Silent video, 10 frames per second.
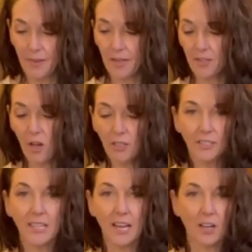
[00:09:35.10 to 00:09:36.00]
it's called
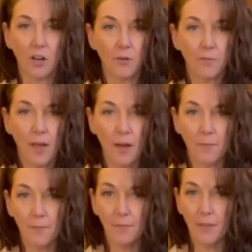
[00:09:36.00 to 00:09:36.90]
a
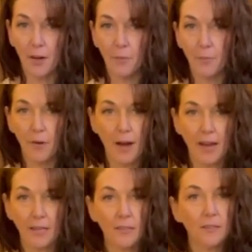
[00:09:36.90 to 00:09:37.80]
Um, their
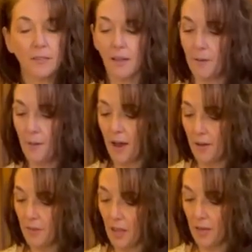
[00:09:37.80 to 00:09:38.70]
brands, um, I
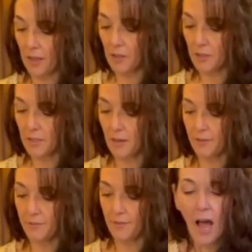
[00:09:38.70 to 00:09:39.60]
have a lot of their stuff.